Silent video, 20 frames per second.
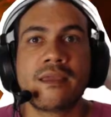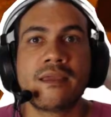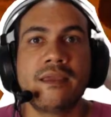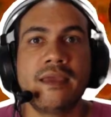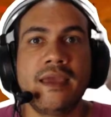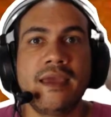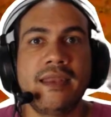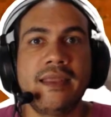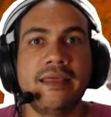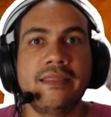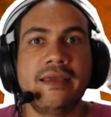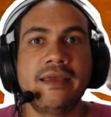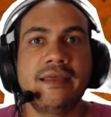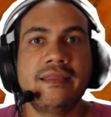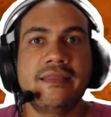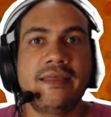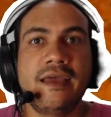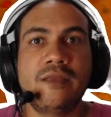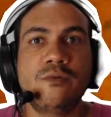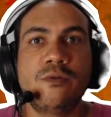And I think
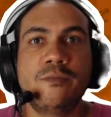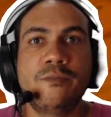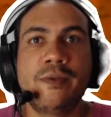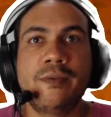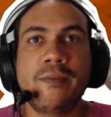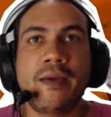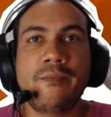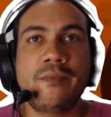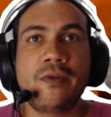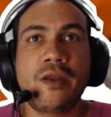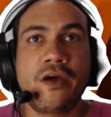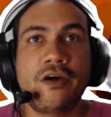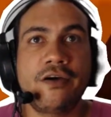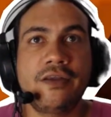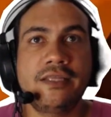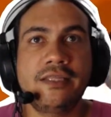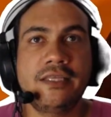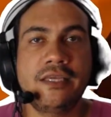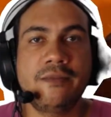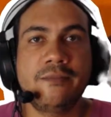that will be my
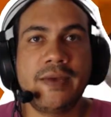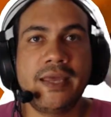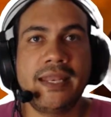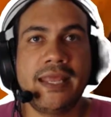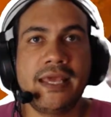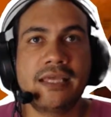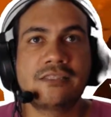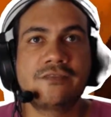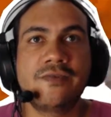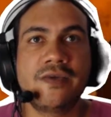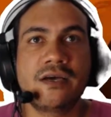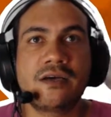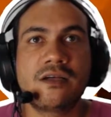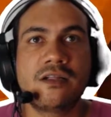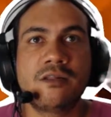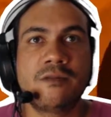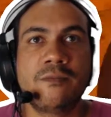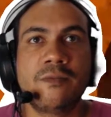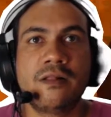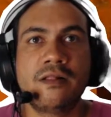priority in my next
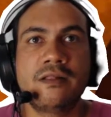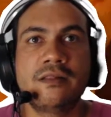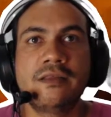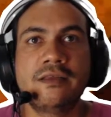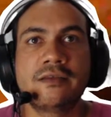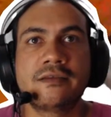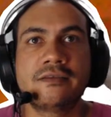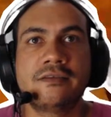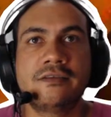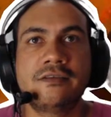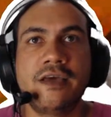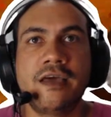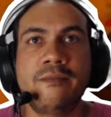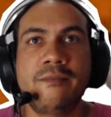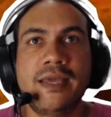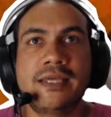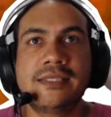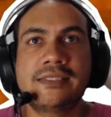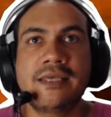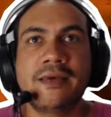vehicle build. Try and
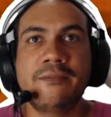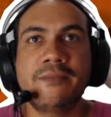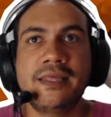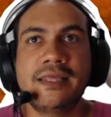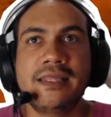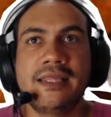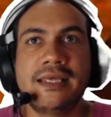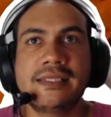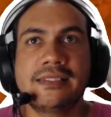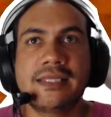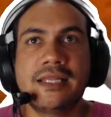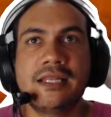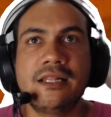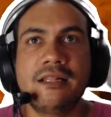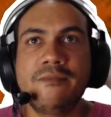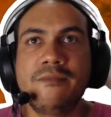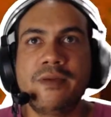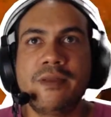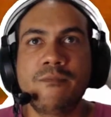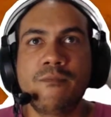make something that's a
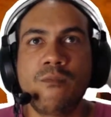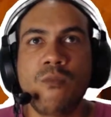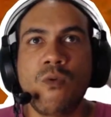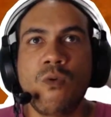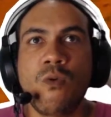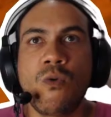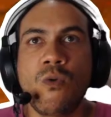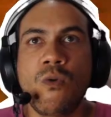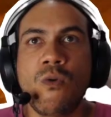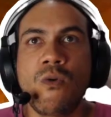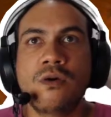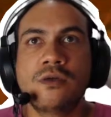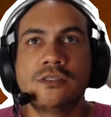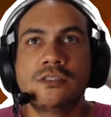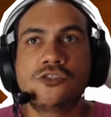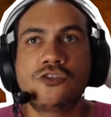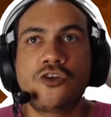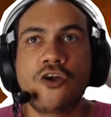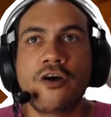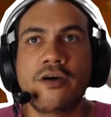little bit more
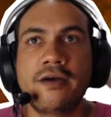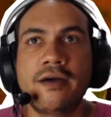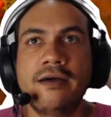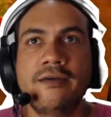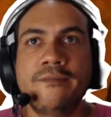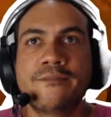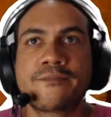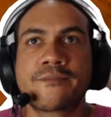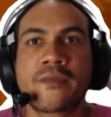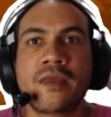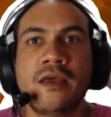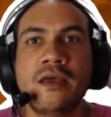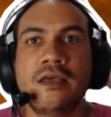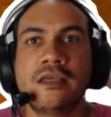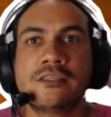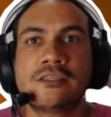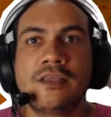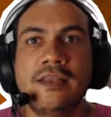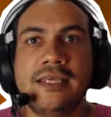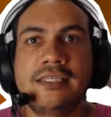stronger.
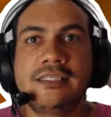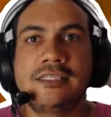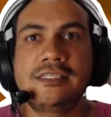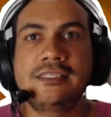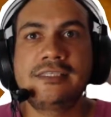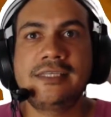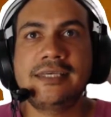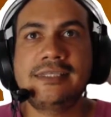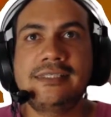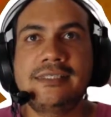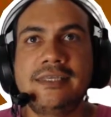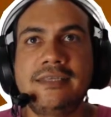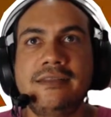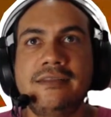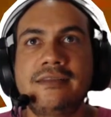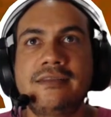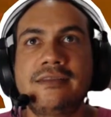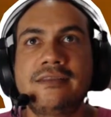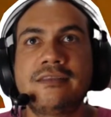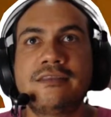So let's test it
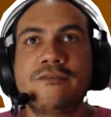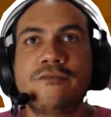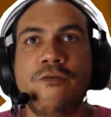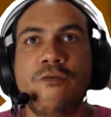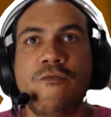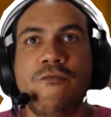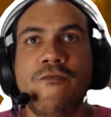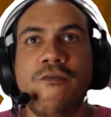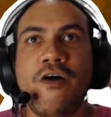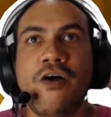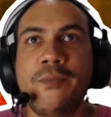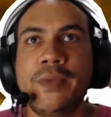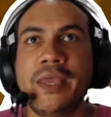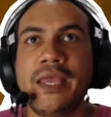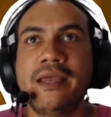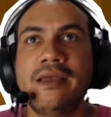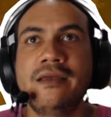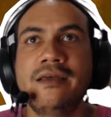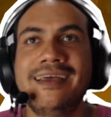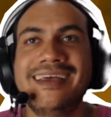for
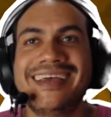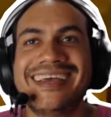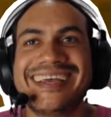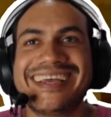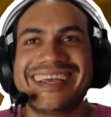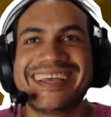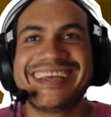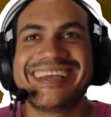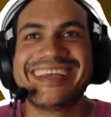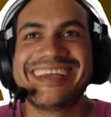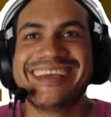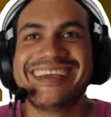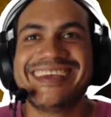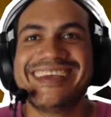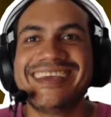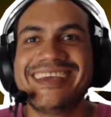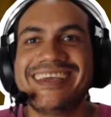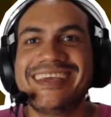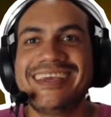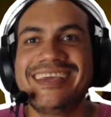farming.
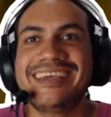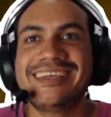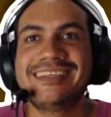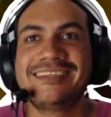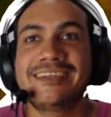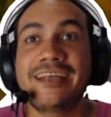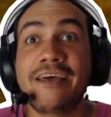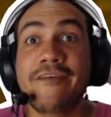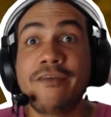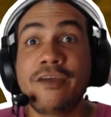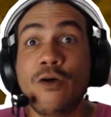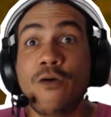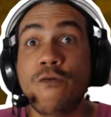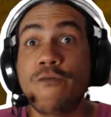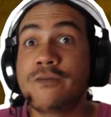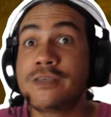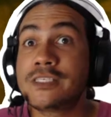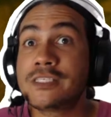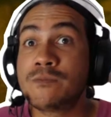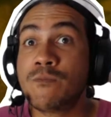Driving
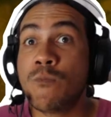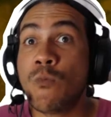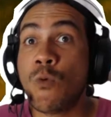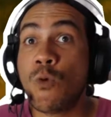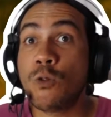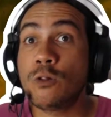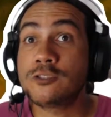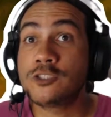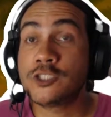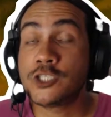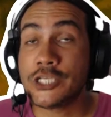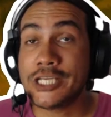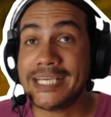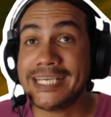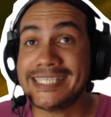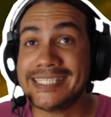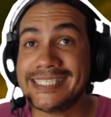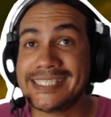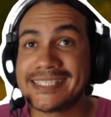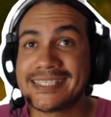over small
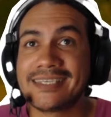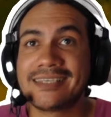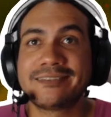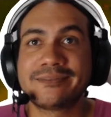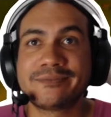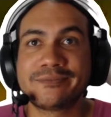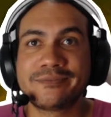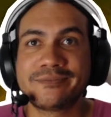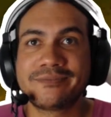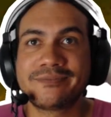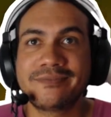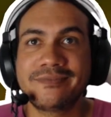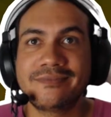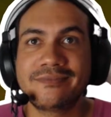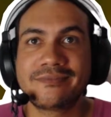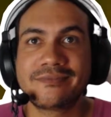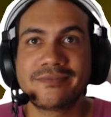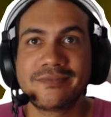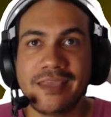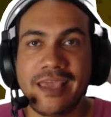trees
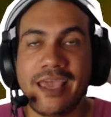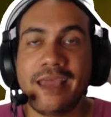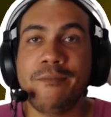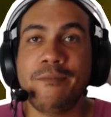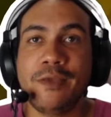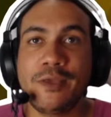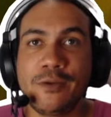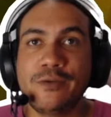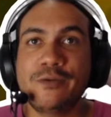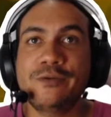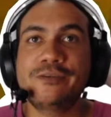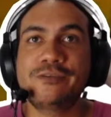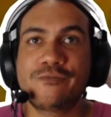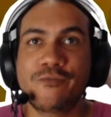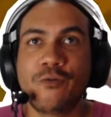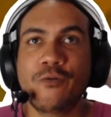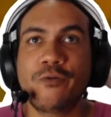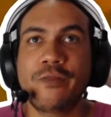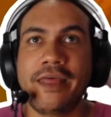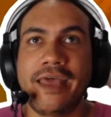can be used
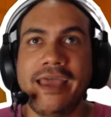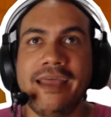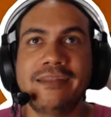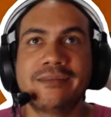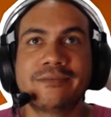for that.